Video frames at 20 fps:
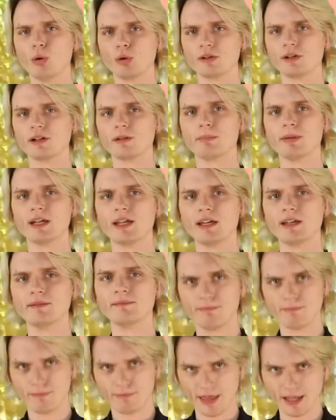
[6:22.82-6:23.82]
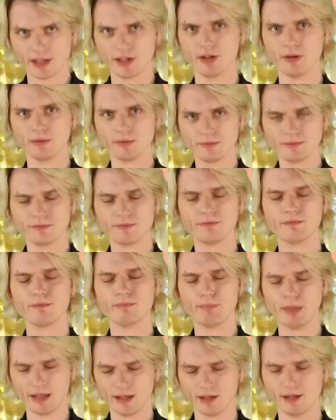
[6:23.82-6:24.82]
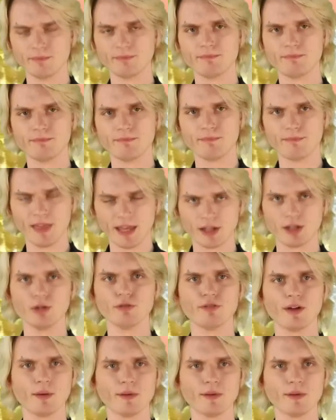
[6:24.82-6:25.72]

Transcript: Poor little piggy. Thank you, piggy. Thank you,